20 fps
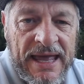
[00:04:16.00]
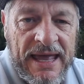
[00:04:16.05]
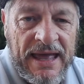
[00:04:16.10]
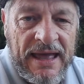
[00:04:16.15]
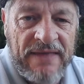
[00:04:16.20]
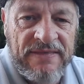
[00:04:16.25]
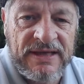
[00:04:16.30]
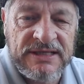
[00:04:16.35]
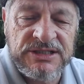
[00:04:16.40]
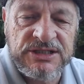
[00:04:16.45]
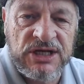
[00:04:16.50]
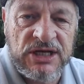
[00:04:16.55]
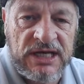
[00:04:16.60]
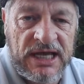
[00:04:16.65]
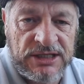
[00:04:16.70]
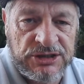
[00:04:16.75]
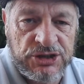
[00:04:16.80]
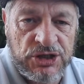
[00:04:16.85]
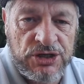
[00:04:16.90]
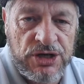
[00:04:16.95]
and that's to
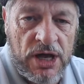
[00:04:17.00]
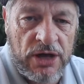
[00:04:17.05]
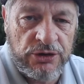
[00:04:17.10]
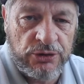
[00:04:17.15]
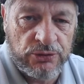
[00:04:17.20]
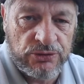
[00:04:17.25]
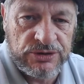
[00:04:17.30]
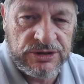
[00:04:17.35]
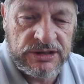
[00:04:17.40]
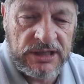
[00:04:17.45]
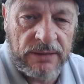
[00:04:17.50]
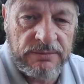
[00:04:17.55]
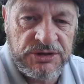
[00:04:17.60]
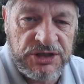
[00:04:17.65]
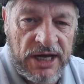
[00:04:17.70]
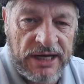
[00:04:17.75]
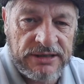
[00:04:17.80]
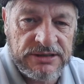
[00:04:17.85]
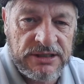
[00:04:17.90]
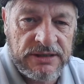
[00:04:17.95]
get to know your
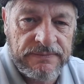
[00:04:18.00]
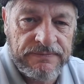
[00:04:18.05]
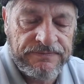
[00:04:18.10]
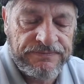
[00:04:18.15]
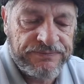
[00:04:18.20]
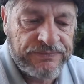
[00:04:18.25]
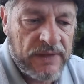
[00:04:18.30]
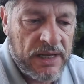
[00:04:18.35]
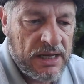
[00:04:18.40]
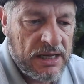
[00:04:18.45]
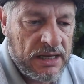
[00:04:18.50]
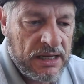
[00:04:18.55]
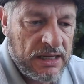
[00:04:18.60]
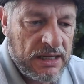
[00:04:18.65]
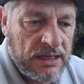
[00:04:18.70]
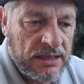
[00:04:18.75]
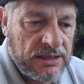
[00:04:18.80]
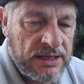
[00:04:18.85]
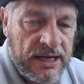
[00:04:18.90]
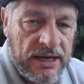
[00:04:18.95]
subject.
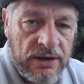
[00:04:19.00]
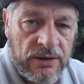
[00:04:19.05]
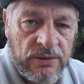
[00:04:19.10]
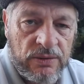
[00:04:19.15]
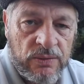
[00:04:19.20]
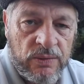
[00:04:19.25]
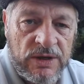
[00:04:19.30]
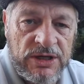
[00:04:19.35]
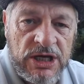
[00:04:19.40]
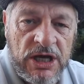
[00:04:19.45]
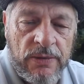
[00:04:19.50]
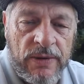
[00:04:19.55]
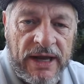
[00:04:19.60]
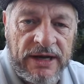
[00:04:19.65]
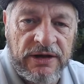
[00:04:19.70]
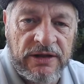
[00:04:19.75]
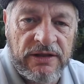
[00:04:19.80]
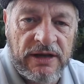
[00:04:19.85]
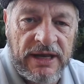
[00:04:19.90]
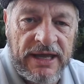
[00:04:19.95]
Now, when you go out
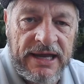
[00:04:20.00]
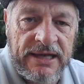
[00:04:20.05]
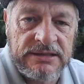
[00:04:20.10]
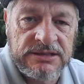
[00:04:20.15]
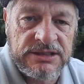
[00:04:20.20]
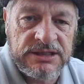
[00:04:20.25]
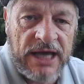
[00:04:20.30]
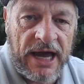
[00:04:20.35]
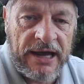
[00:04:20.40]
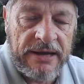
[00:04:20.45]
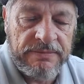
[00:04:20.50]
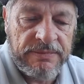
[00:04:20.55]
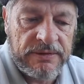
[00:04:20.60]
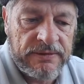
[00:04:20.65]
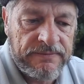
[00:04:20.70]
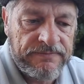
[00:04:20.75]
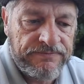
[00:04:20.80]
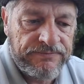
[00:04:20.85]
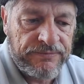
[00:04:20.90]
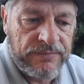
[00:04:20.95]
into the landscape,
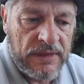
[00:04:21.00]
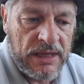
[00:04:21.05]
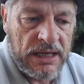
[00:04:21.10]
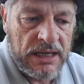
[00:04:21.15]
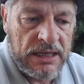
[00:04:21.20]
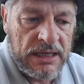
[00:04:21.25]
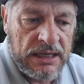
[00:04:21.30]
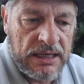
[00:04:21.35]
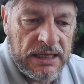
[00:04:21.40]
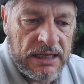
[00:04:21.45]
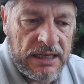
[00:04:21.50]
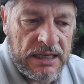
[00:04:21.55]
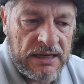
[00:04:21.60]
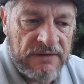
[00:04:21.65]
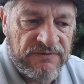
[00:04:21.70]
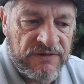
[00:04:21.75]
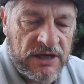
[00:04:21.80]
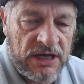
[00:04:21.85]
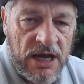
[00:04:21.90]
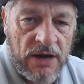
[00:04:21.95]

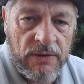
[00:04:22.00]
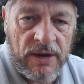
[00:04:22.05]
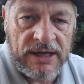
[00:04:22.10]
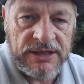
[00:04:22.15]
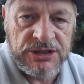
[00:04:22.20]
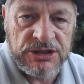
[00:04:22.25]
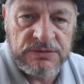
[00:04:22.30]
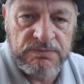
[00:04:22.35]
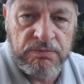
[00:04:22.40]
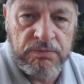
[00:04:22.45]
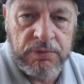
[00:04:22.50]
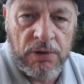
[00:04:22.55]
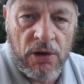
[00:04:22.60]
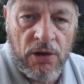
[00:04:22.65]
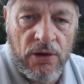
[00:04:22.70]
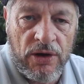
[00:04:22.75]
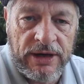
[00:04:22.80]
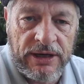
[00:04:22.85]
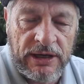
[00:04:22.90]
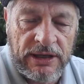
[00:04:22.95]
if you go out just
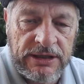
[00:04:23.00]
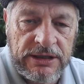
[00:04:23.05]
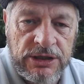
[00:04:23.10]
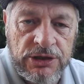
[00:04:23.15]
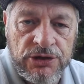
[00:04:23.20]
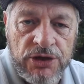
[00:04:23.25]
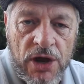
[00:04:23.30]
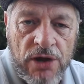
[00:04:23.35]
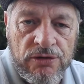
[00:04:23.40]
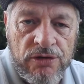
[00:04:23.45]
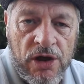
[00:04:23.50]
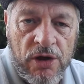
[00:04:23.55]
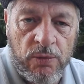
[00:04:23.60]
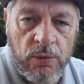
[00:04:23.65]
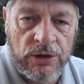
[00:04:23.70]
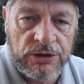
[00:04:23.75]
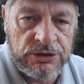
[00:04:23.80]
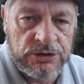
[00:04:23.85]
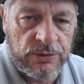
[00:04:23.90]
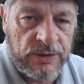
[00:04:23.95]
blindly, you don't know
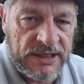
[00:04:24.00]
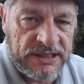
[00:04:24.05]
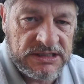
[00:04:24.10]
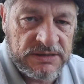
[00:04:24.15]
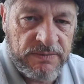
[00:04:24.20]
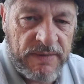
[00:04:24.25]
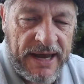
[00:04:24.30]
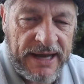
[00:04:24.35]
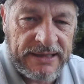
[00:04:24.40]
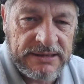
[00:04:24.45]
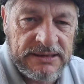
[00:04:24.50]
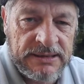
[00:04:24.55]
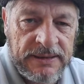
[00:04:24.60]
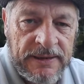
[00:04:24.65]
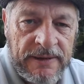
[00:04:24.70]
what to expect.